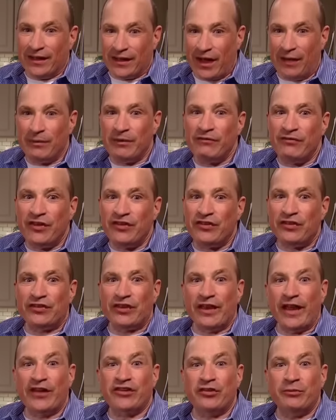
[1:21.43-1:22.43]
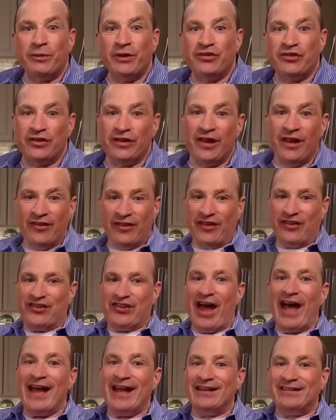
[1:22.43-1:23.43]
come and visit the exhibition, The
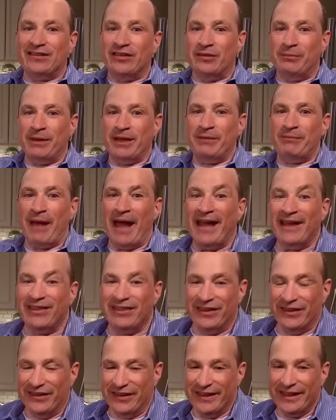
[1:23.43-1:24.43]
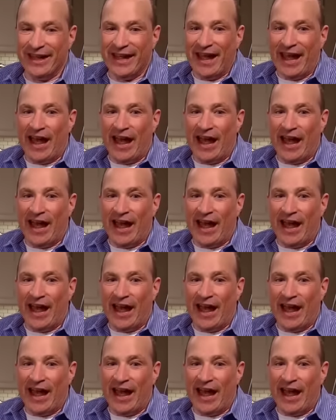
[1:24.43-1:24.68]
Science of the Big Bang Theory.